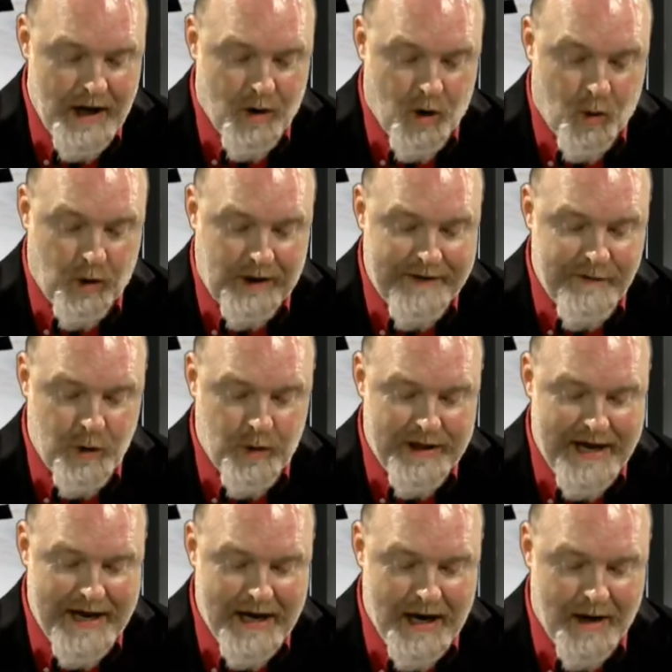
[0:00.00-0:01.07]
Well, we'll leave you with
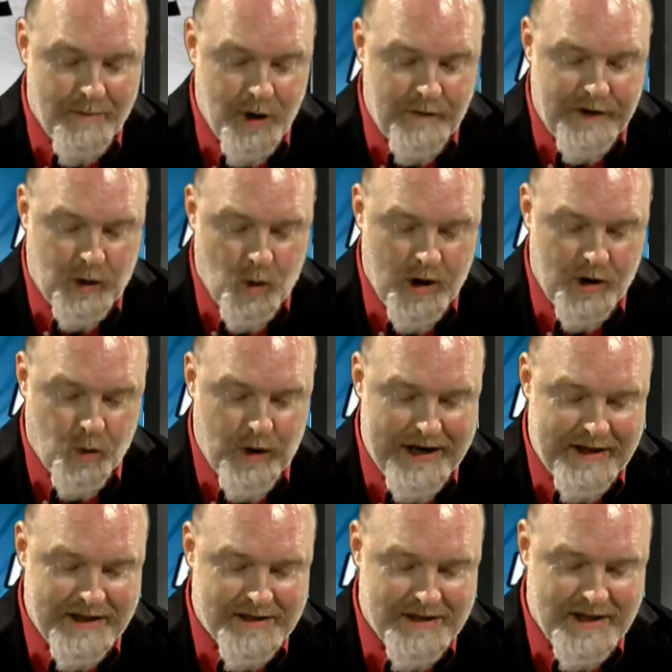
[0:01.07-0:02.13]
a uh, movie quote of the
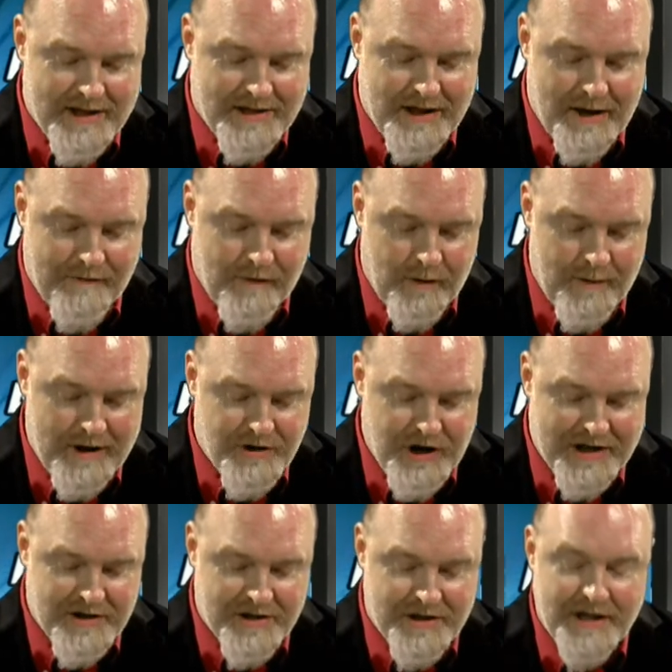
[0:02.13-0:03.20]
week. This does come from uh,
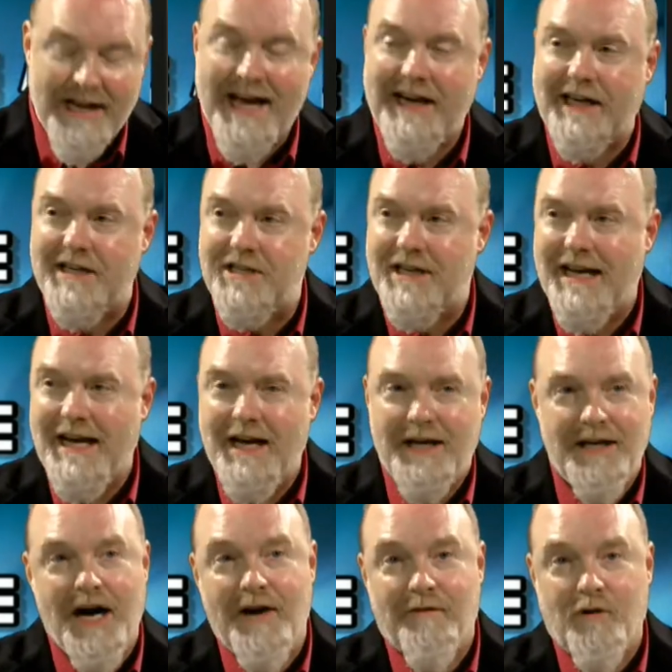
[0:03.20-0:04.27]
Jason Sudeikis,
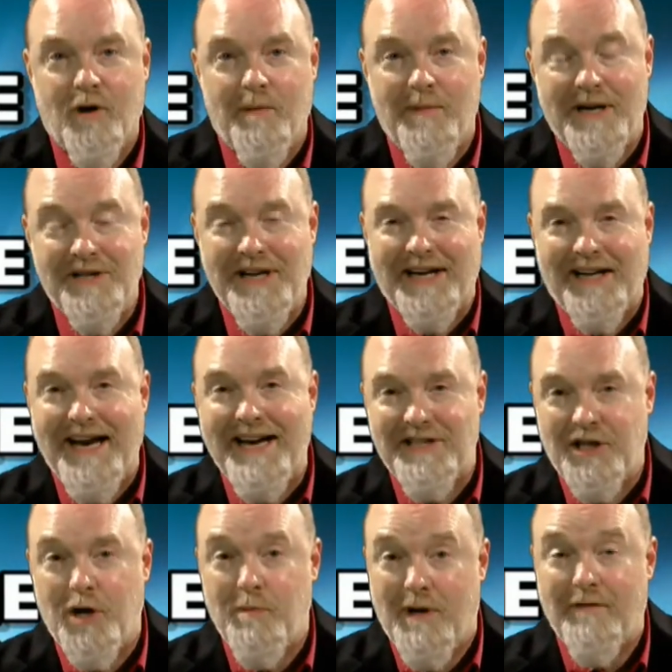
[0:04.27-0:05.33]
not from uh, Ted
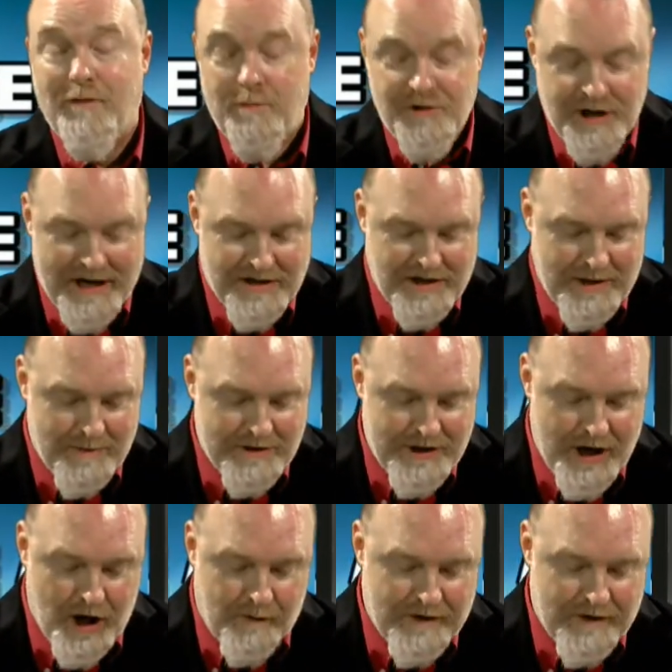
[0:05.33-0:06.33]
Lasso, but from Jason himself. He